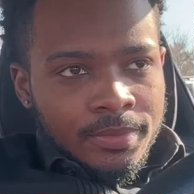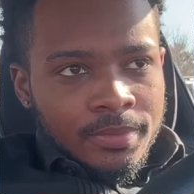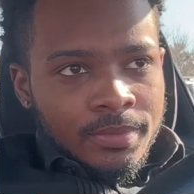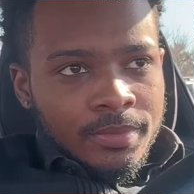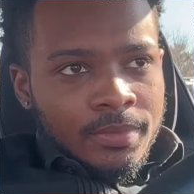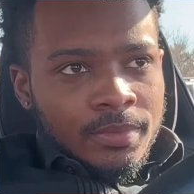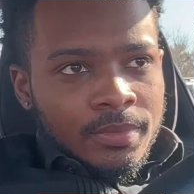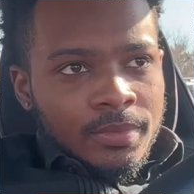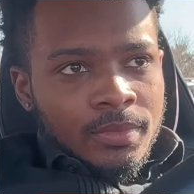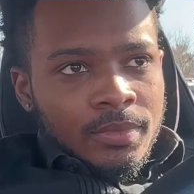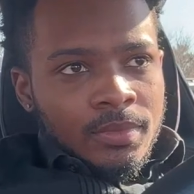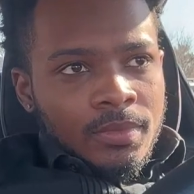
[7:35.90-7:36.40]

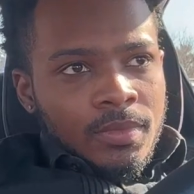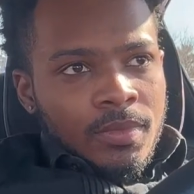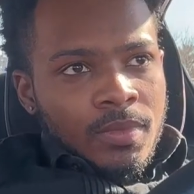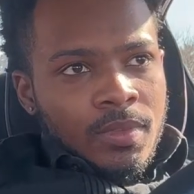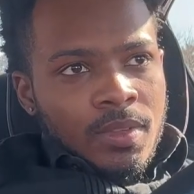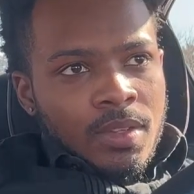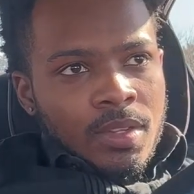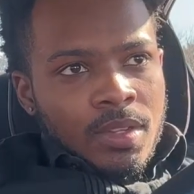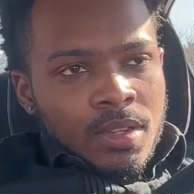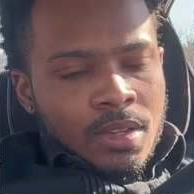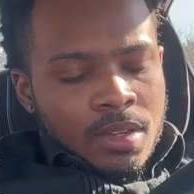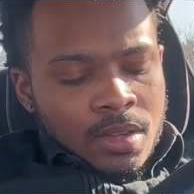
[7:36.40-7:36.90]

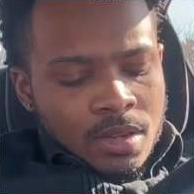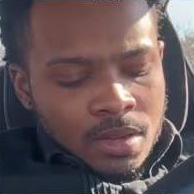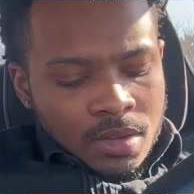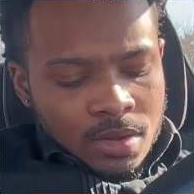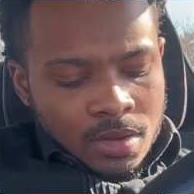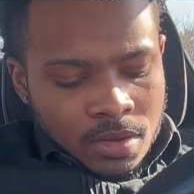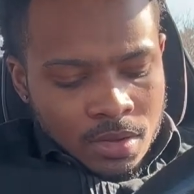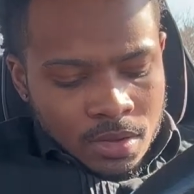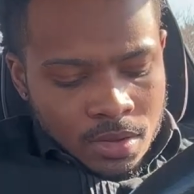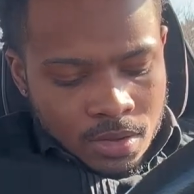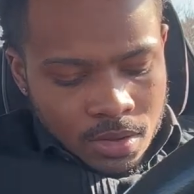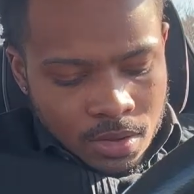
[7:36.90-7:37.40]

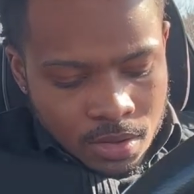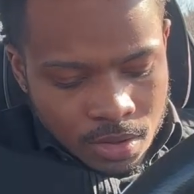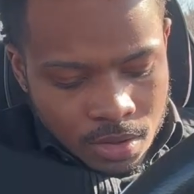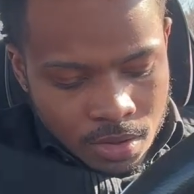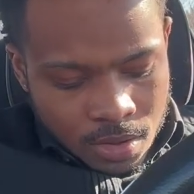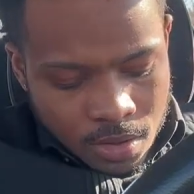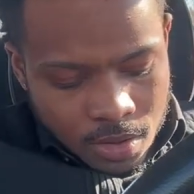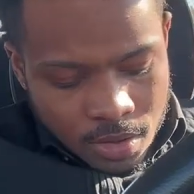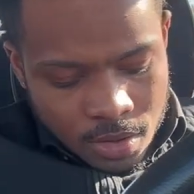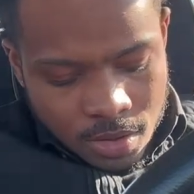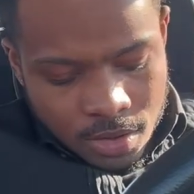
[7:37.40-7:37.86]
Nobody speaks.